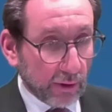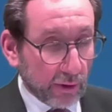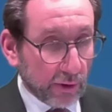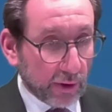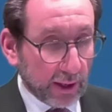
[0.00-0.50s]

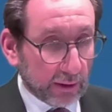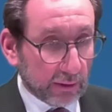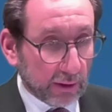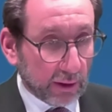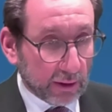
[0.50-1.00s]

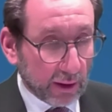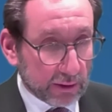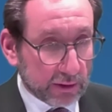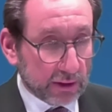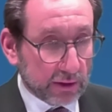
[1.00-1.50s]
then a
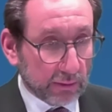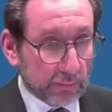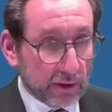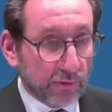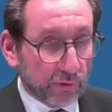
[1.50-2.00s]
system
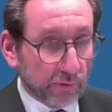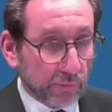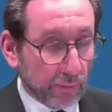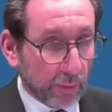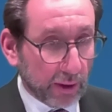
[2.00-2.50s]
different
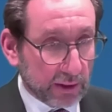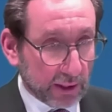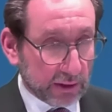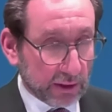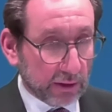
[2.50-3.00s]
from the one
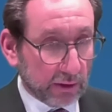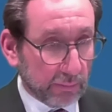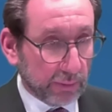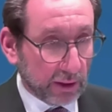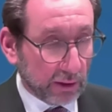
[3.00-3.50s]
tested could
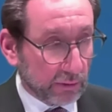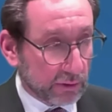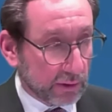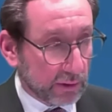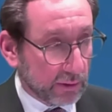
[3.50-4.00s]
be used?